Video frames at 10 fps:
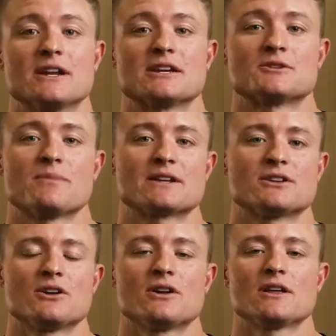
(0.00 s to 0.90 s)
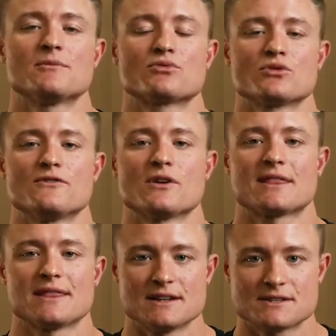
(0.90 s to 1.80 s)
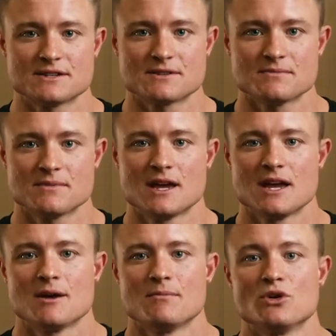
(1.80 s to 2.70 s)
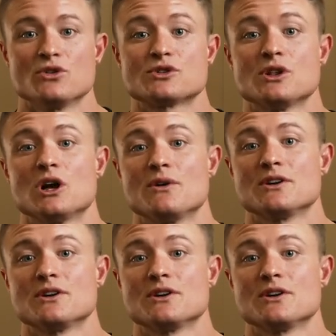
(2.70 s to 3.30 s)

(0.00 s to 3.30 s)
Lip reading: can expect to not only improve your athleticism, but also lower